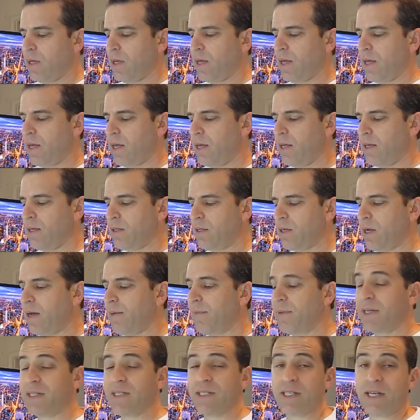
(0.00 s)
and I
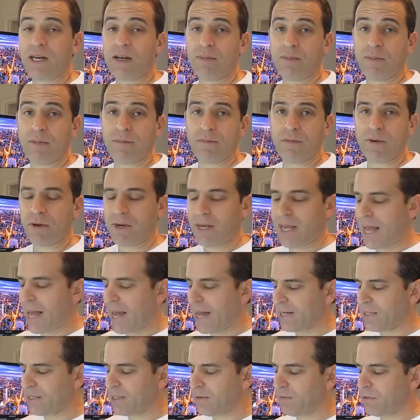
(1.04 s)
myself am very
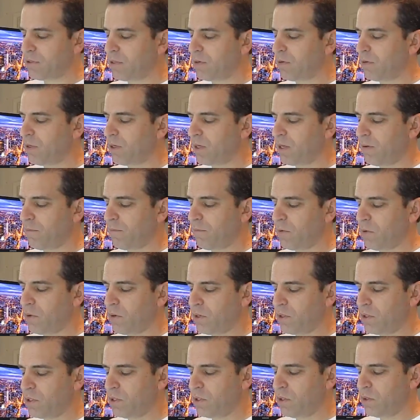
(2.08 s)
active, so looking
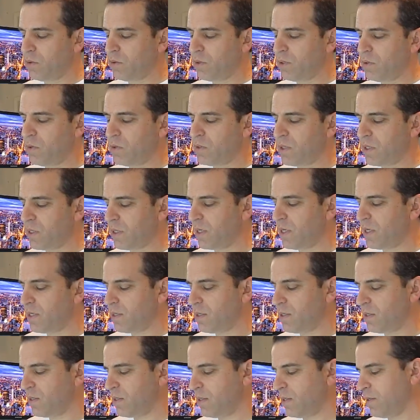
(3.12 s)
forward to using
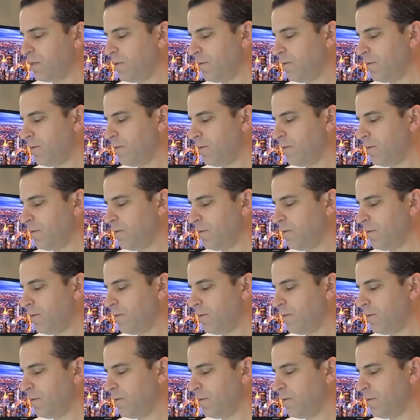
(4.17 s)
this.